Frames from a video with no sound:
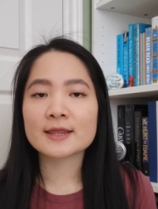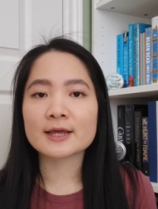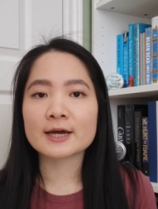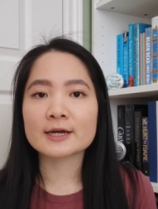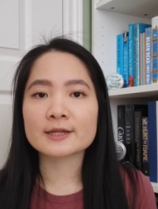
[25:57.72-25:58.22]

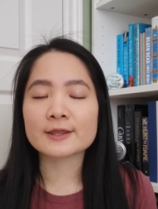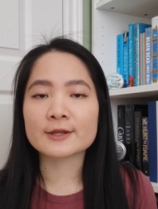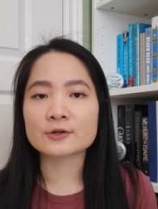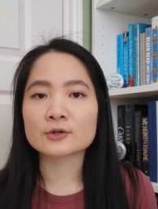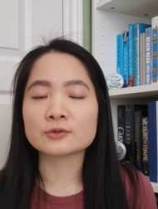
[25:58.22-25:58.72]
that
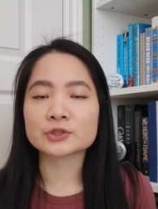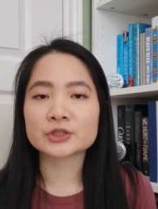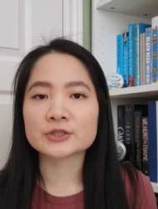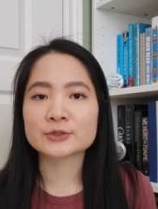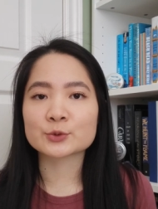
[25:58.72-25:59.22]
their
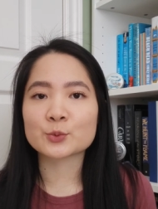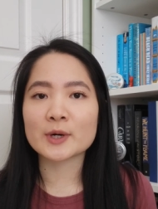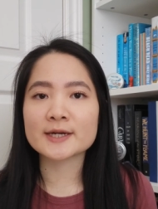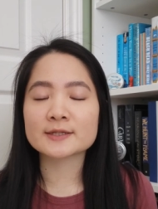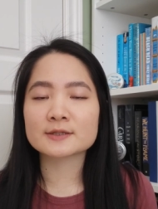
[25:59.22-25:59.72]
culture is
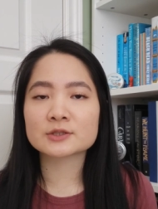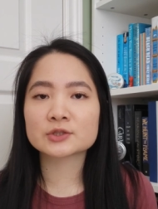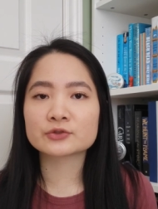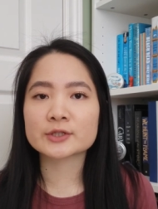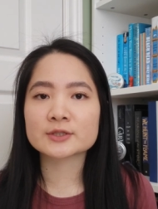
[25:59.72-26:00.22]
quite
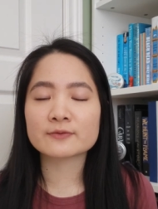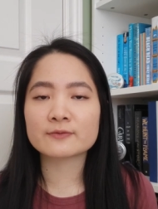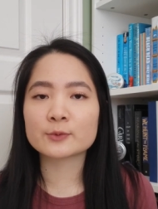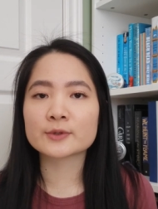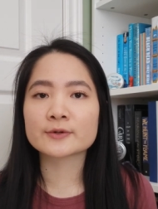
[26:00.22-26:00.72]
strict
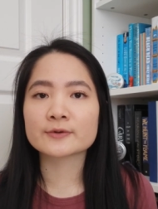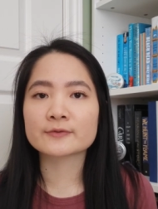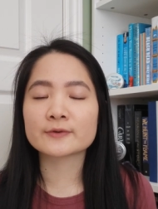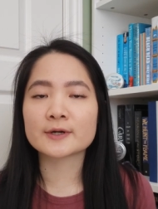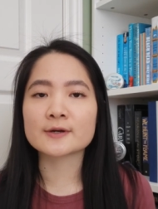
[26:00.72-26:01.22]
for
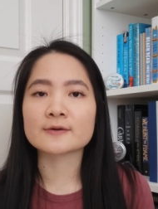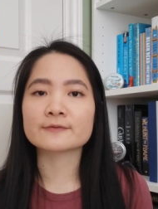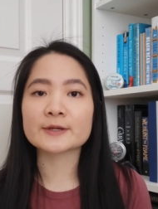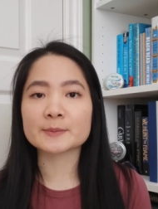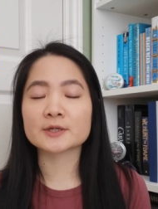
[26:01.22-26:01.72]
uh,
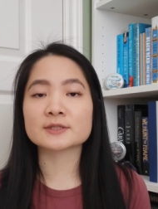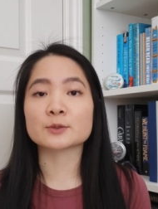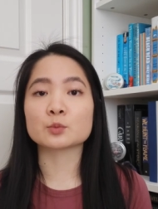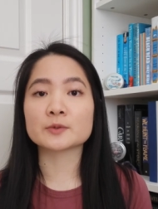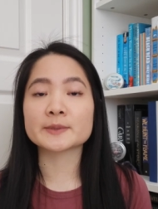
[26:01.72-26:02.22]
females
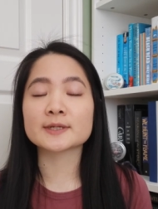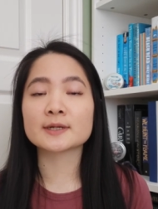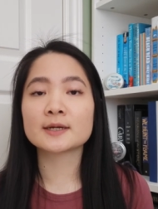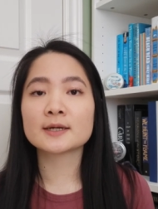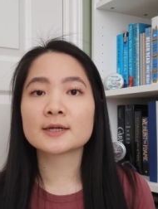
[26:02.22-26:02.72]
and
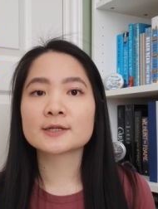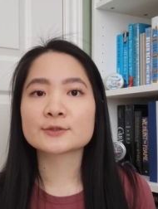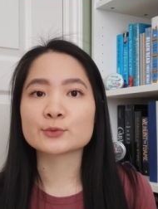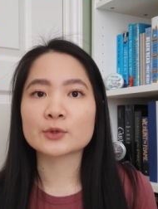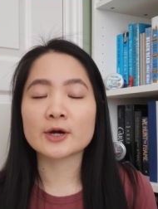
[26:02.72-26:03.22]
women
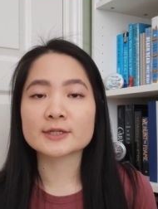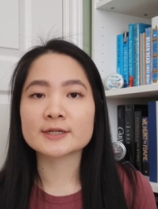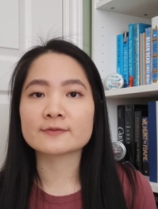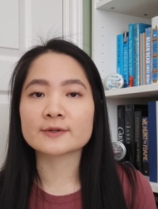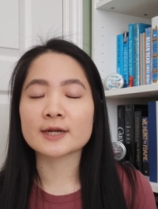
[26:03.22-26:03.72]
to not
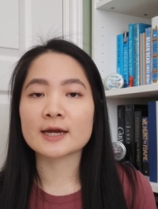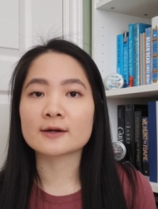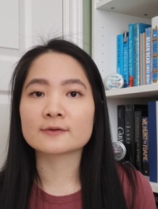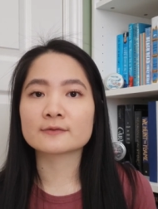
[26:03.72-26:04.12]
even have